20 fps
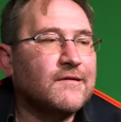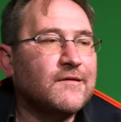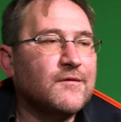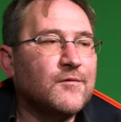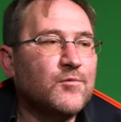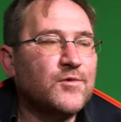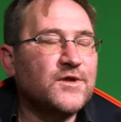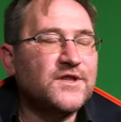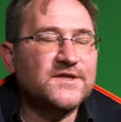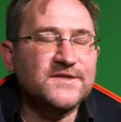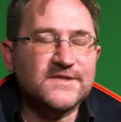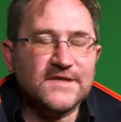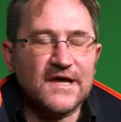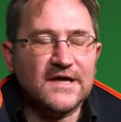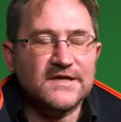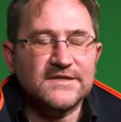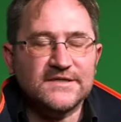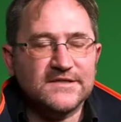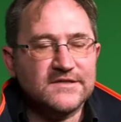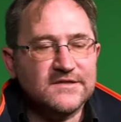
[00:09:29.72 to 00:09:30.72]
We
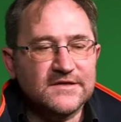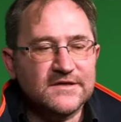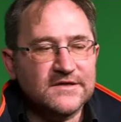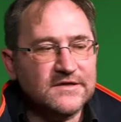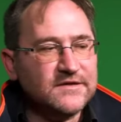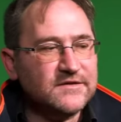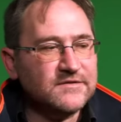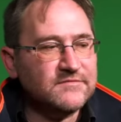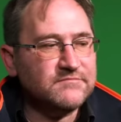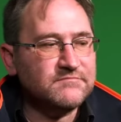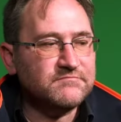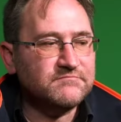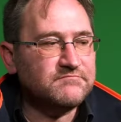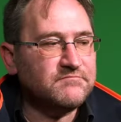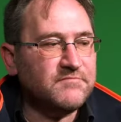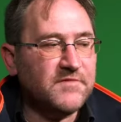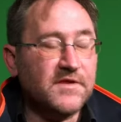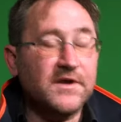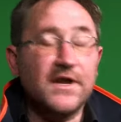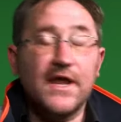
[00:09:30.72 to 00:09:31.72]
discussed
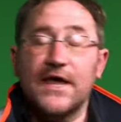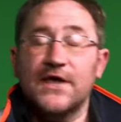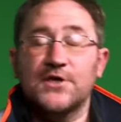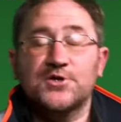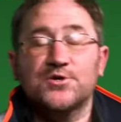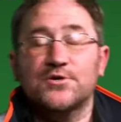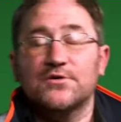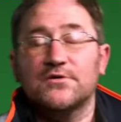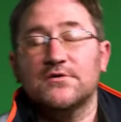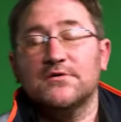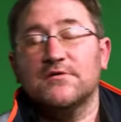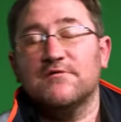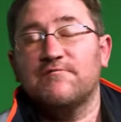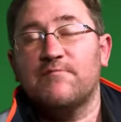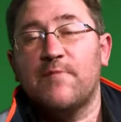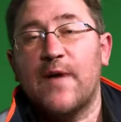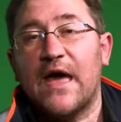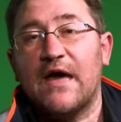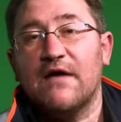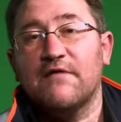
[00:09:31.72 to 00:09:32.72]
the nature
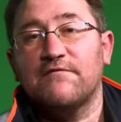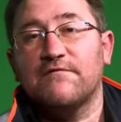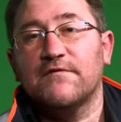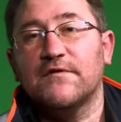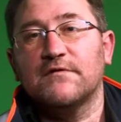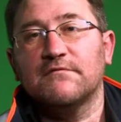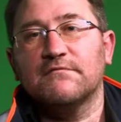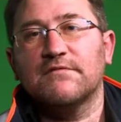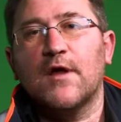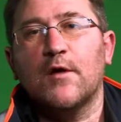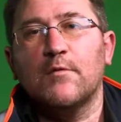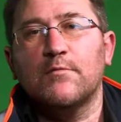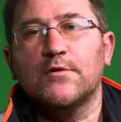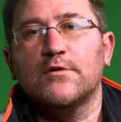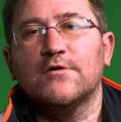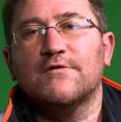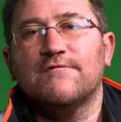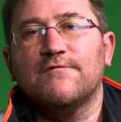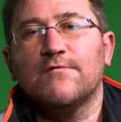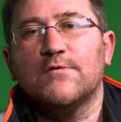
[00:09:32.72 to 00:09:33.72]
of Banff and how
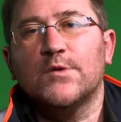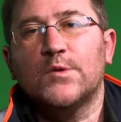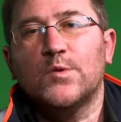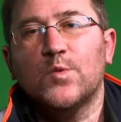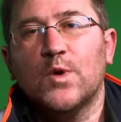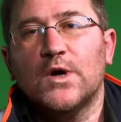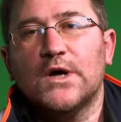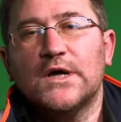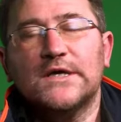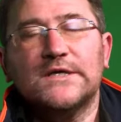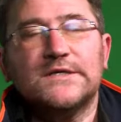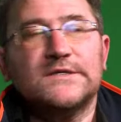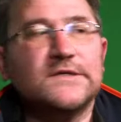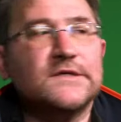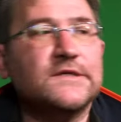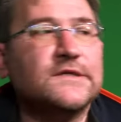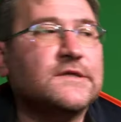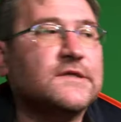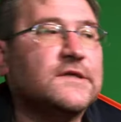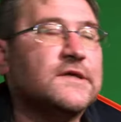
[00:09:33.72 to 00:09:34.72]
beautiful it was,
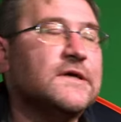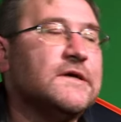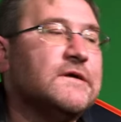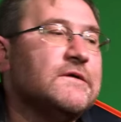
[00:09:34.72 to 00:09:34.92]
and